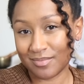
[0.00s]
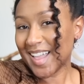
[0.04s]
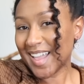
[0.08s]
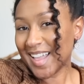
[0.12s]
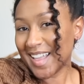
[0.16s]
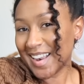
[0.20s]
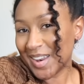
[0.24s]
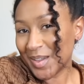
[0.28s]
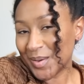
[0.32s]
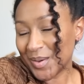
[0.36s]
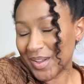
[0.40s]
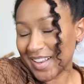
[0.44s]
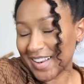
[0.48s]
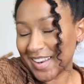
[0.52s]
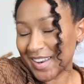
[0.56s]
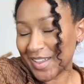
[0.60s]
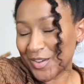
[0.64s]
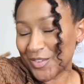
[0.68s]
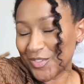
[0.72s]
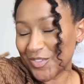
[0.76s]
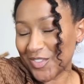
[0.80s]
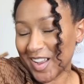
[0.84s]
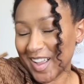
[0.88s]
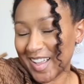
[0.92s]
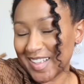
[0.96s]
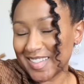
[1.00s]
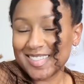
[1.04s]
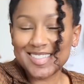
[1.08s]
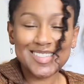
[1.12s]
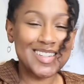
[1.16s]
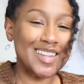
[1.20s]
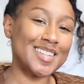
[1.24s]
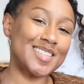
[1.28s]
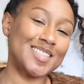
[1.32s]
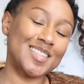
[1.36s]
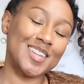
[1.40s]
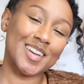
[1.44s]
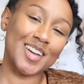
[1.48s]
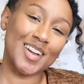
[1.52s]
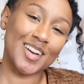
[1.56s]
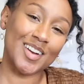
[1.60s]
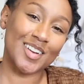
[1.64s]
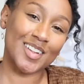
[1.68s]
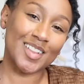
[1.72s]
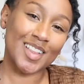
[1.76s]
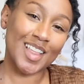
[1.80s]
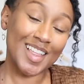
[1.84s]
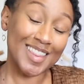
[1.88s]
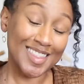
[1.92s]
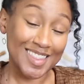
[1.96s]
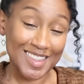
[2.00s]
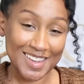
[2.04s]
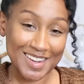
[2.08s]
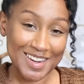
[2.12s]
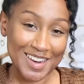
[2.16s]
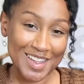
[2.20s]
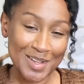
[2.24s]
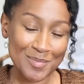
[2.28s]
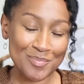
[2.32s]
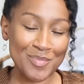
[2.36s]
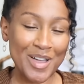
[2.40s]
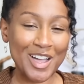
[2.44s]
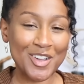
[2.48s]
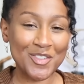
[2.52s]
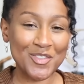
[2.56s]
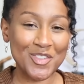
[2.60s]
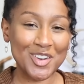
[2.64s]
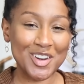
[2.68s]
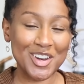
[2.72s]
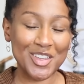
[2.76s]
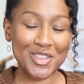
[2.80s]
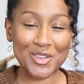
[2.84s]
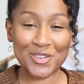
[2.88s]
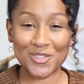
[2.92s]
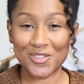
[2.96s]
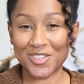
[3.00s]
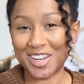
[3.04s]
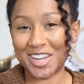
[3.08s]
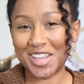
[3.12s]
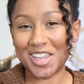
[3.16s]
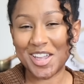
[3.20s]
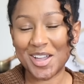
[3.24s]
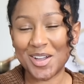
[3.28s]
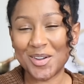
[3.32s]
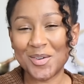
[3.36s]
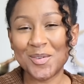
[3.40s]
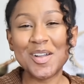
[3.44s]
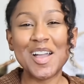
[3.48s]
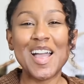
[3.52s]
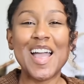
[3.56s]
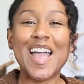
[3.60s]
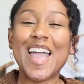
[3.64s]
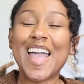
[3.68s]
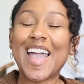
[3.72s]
Hello friends, it's your girl Alina back for another video,